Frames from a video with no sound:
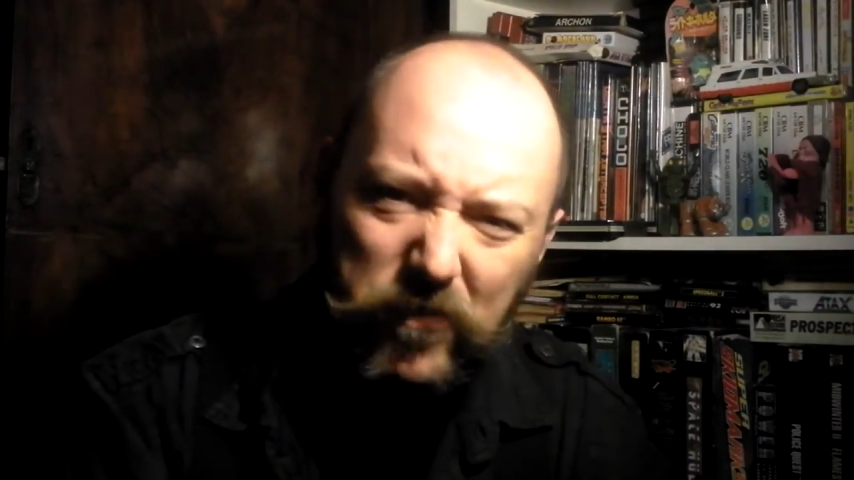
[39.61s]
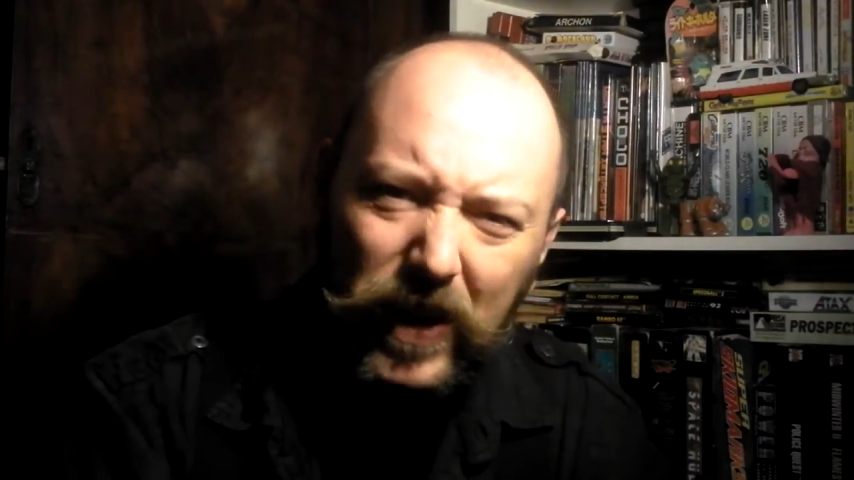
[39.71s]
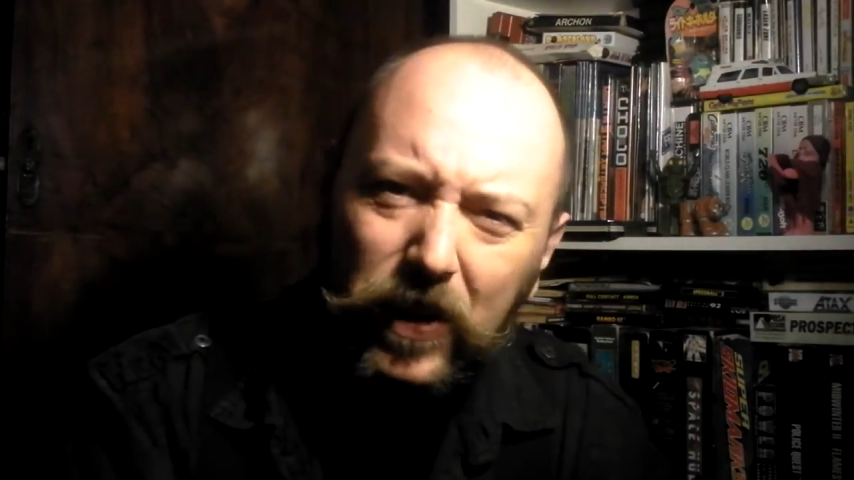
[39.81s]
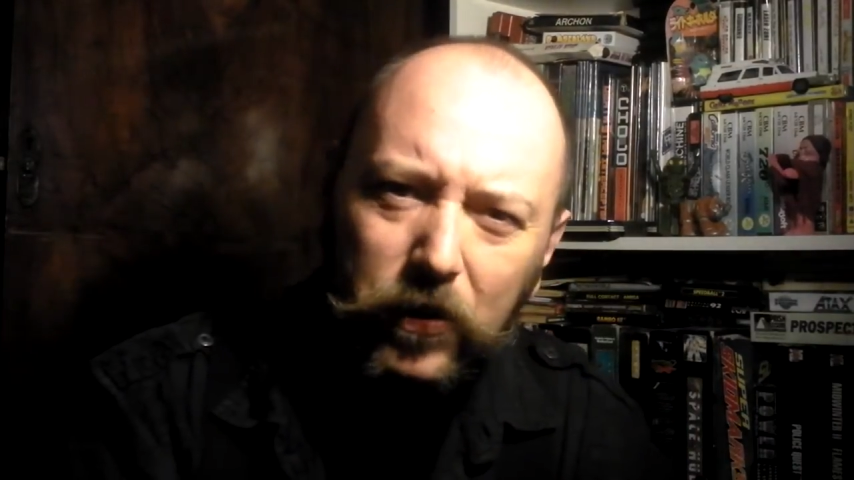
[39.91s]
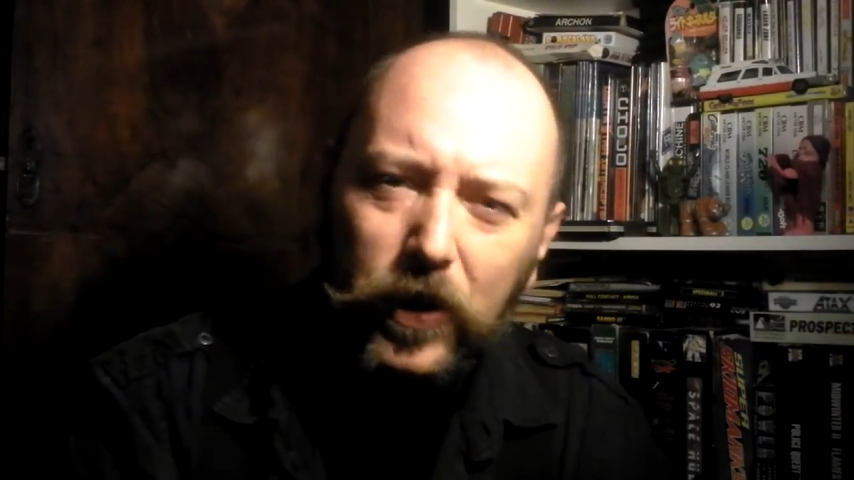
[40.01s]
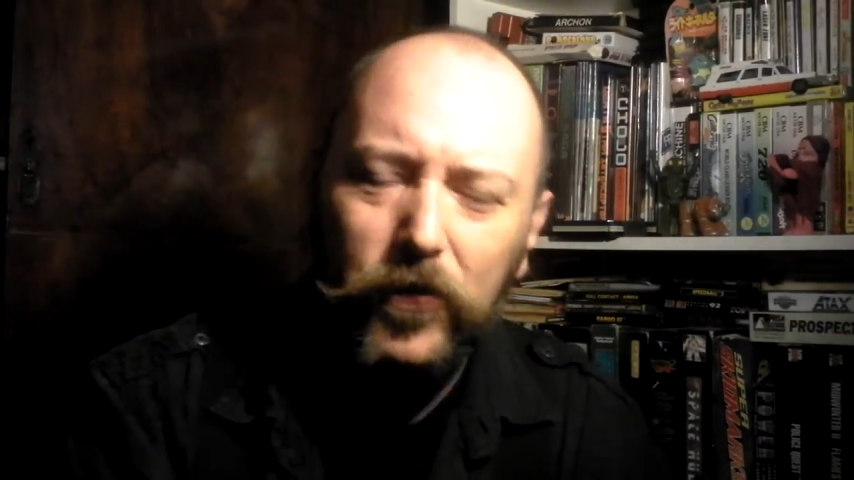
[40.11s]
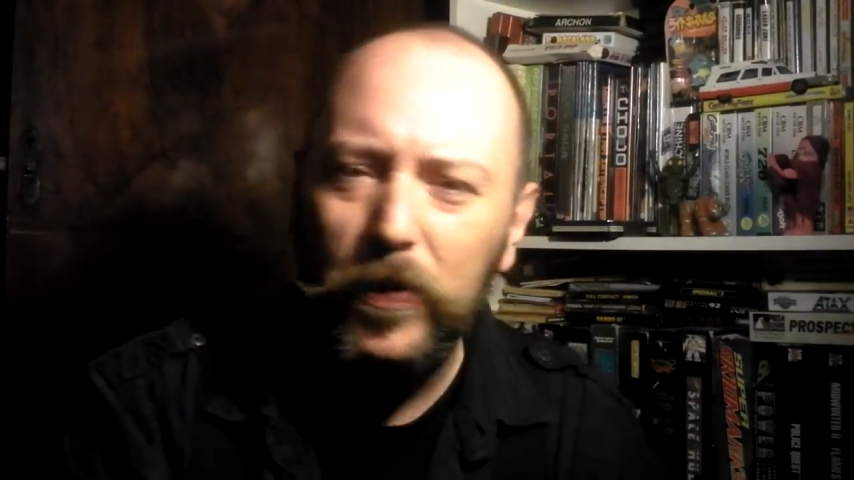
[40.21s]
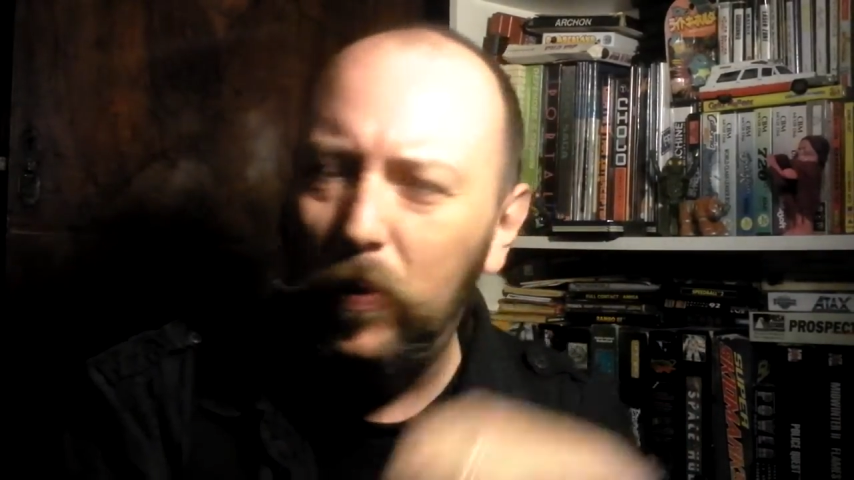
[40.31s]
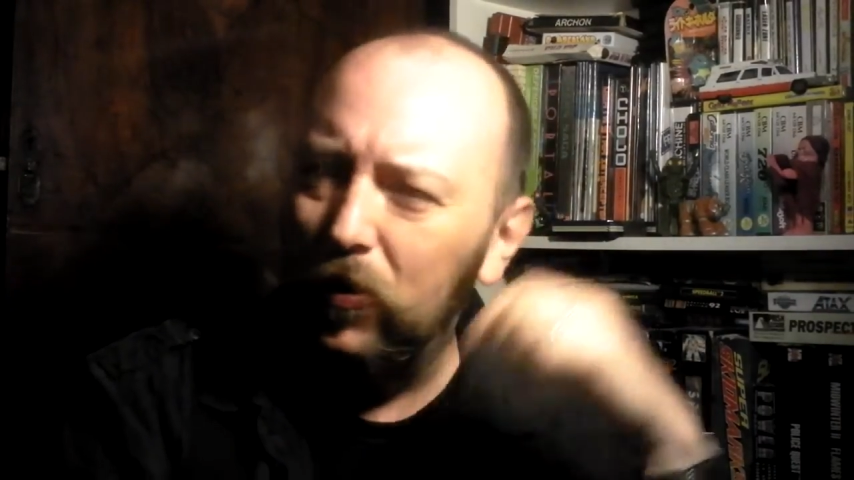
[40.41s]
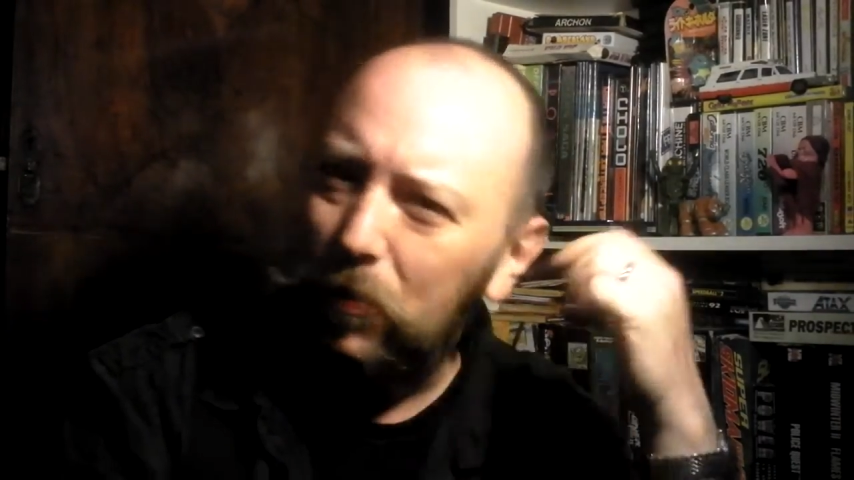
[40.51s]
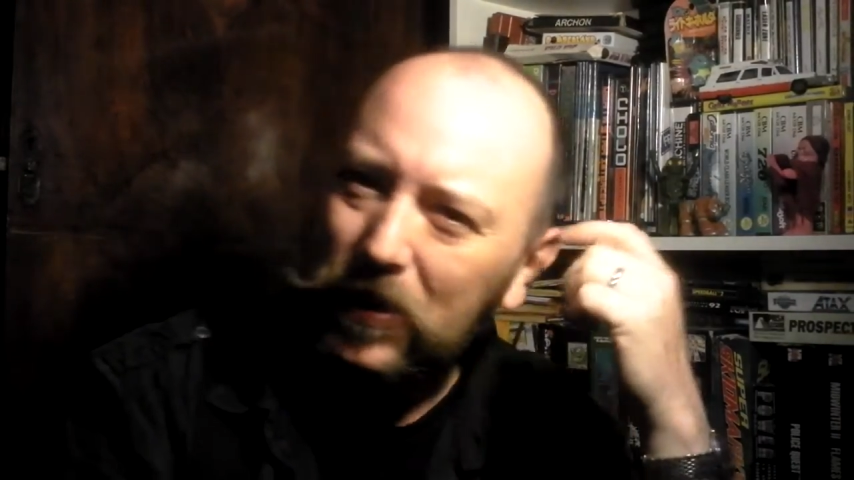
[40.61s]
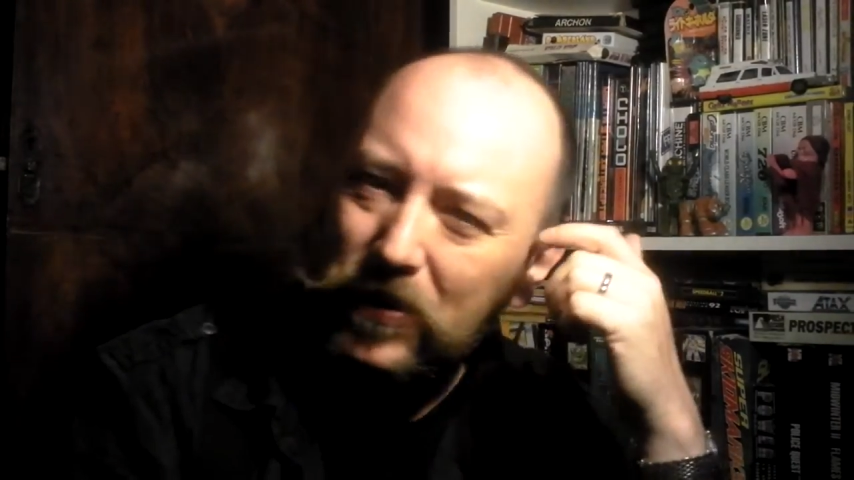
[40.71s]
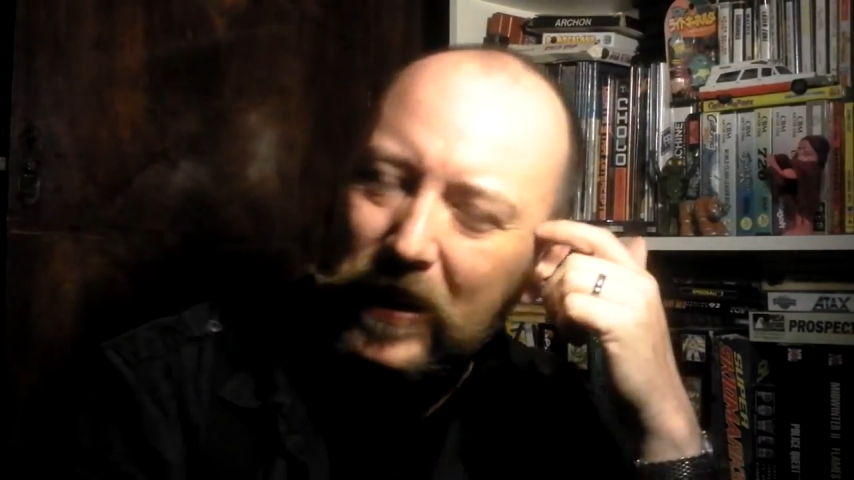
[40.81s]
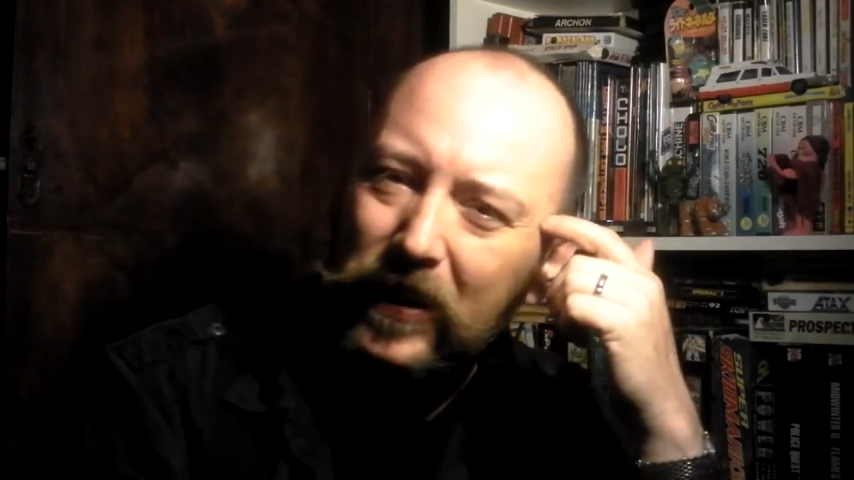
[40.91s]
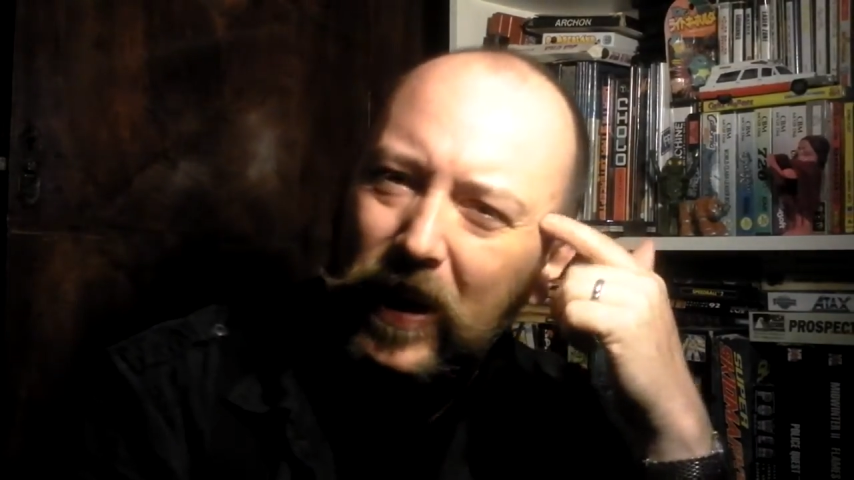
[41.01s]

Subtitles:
I don't know if you watch my channel.